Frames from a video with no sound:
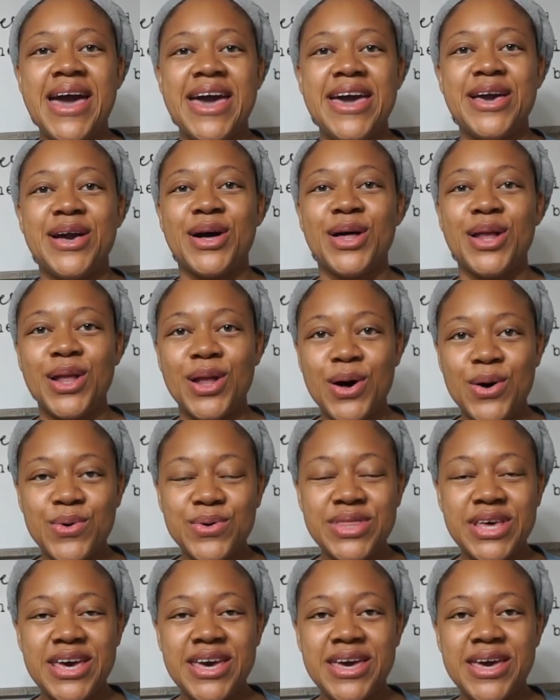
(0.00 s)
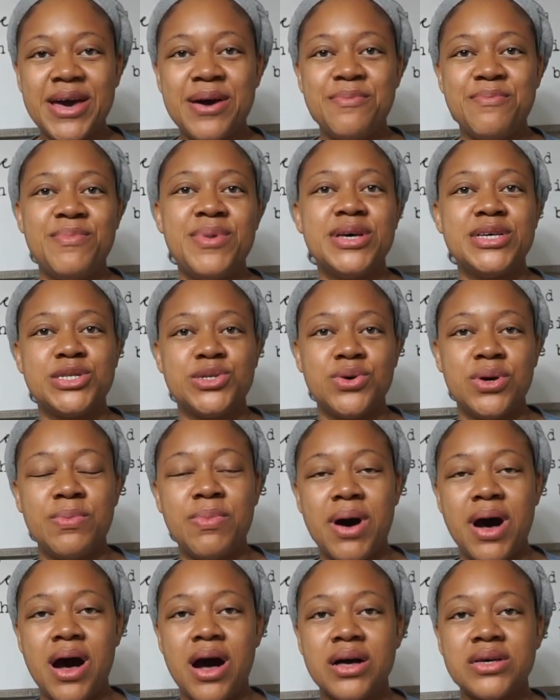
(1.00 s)
a clothing mystery
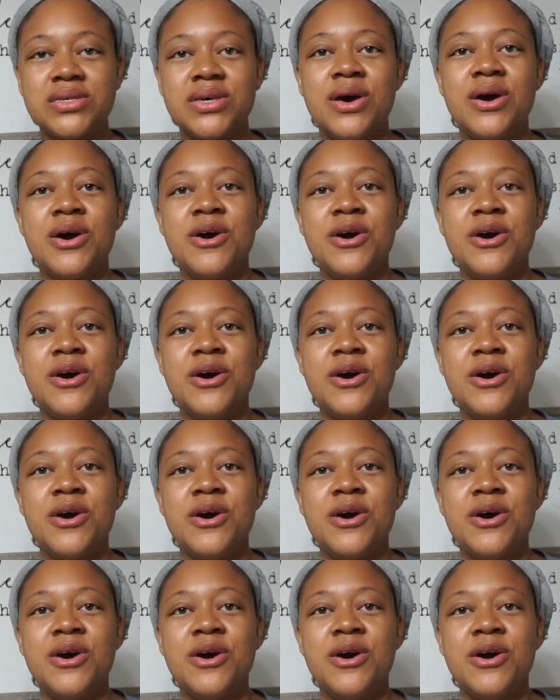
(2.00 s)
box